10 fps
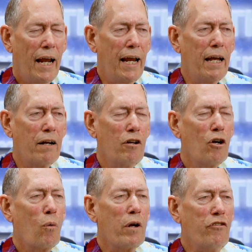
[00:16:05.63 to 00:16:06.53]
And
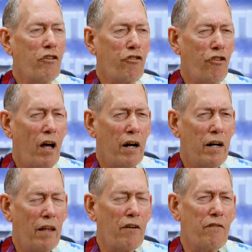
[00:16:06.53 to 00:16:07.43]
we just shot
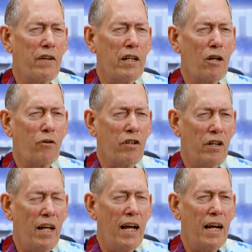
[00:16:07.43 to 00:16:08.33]
another video
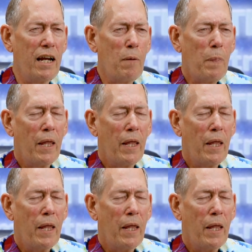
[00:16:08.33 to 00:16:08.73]
today,